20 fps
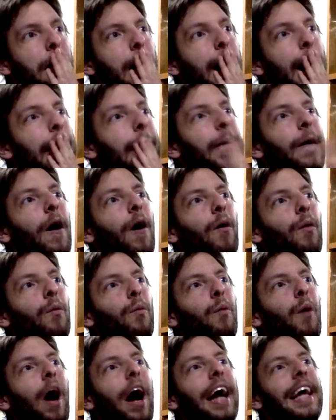I don't know.
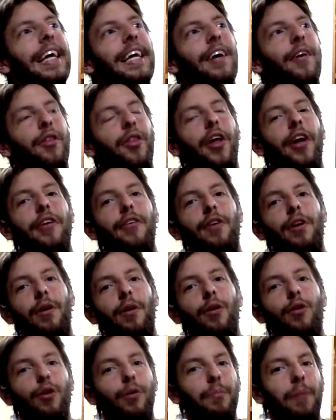Why Gil
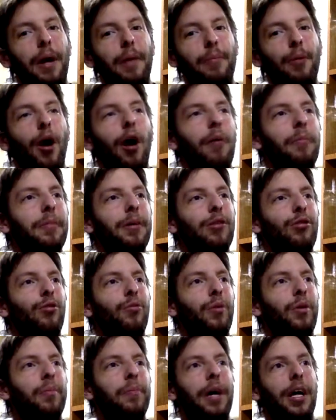Thunder? My problem
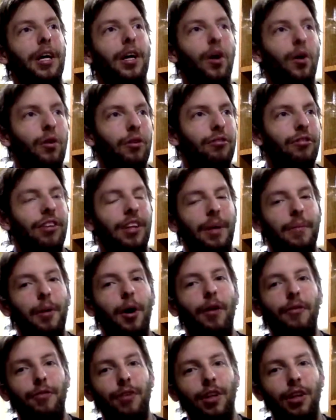isn't with Meliodas and them
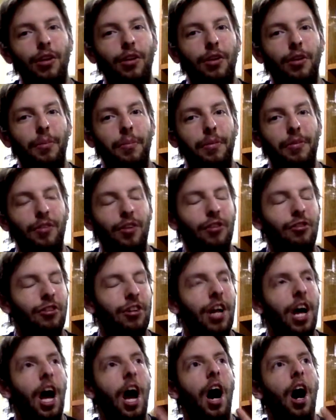offering the
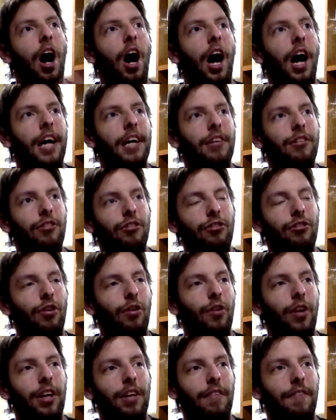position. I just
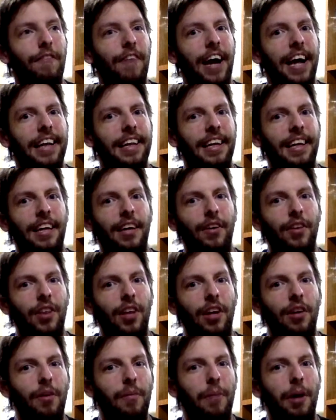don't like the fact that Gil
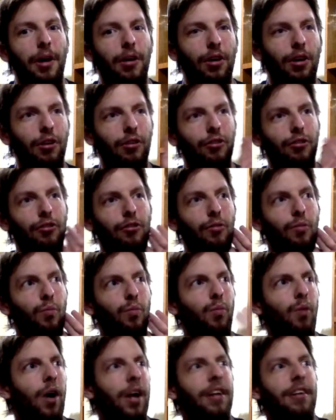Thunder and Margaret are just
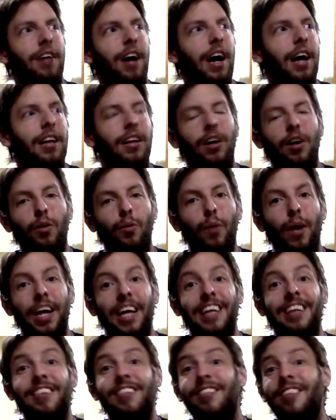one dialogue
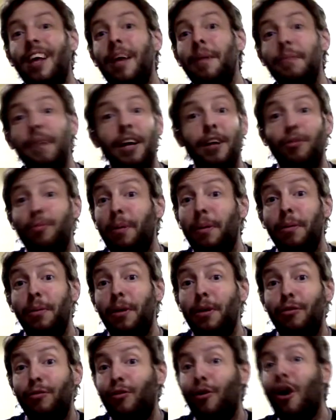away in the same text
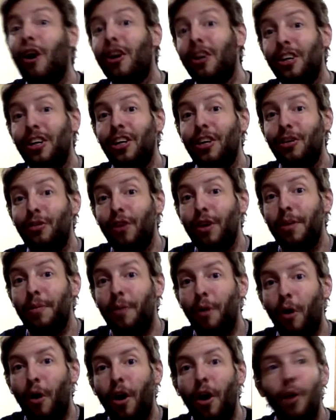bubble as Veronica and
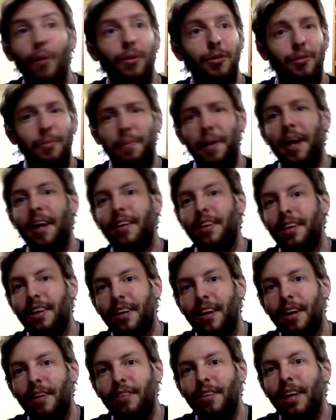Griever, which apparently are
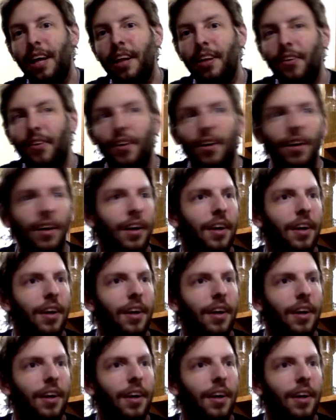now together